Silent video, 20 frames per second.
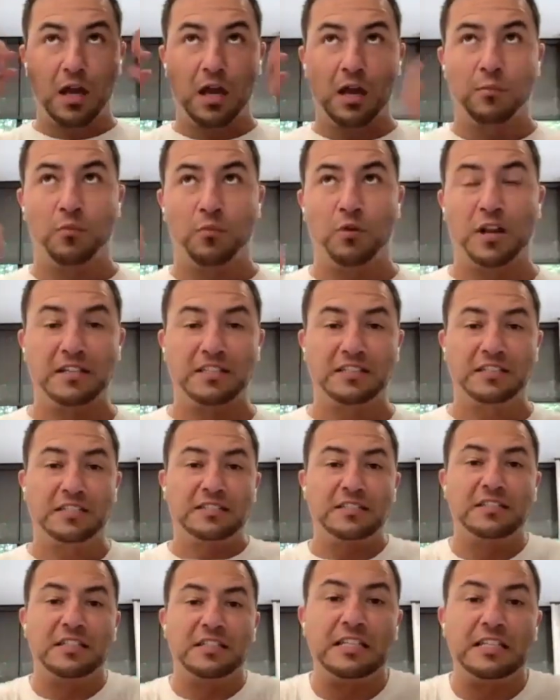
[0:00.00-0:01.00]
what I
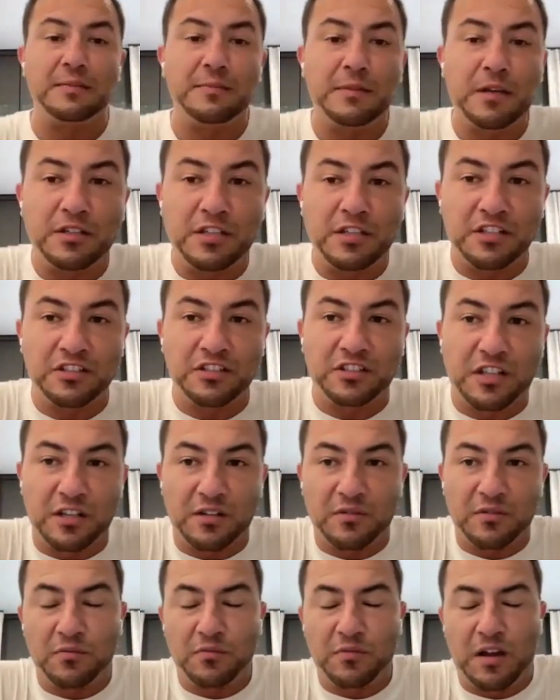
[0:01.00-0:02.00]
sent in the email
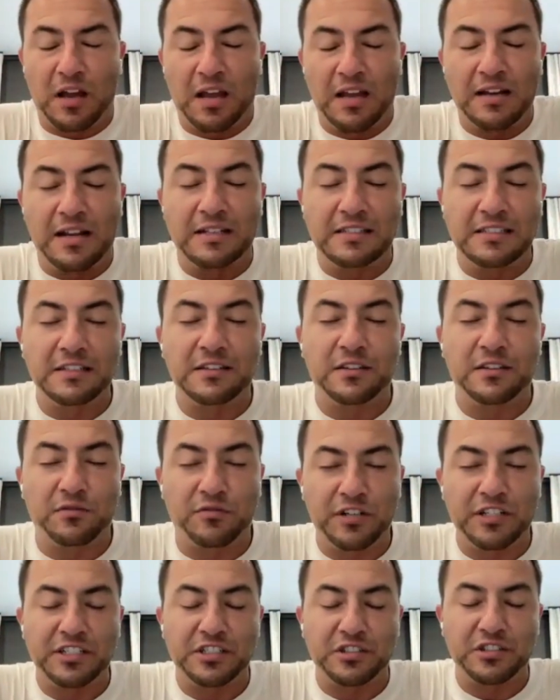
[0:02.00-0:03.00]
yesterday, and I did
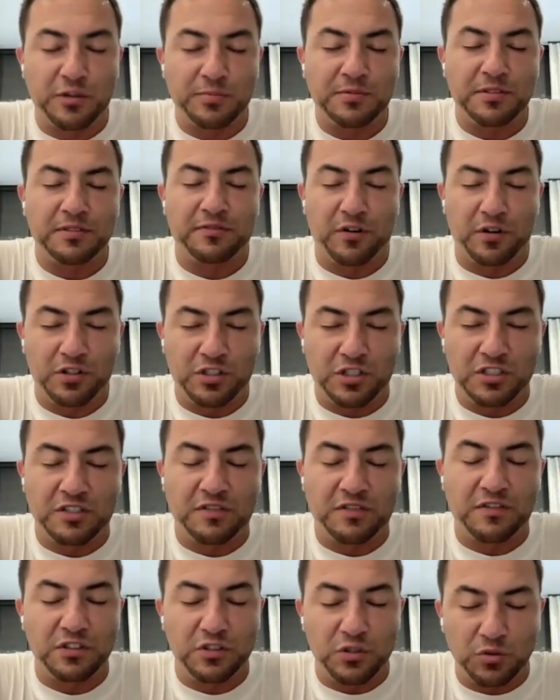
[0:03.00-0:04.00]
three scripted
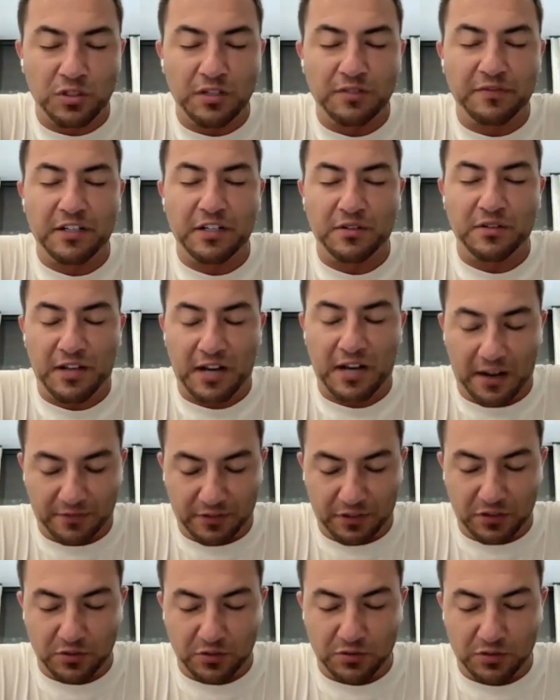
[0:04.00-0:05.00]
versions of the doodly video that I
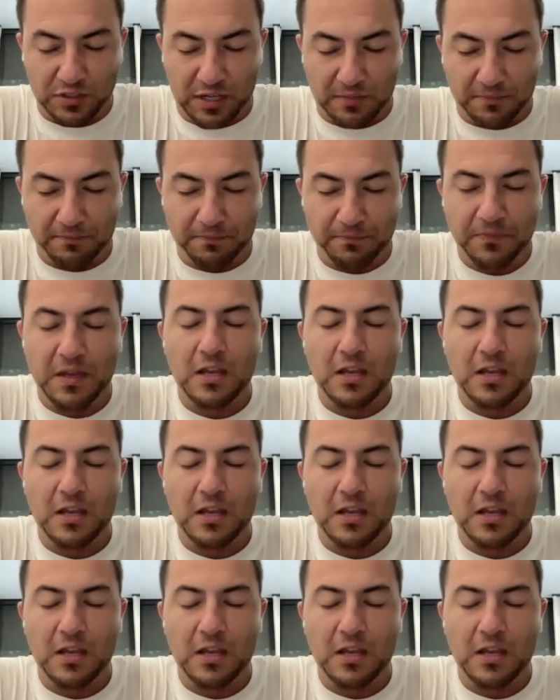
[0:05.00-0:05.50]
have to do today.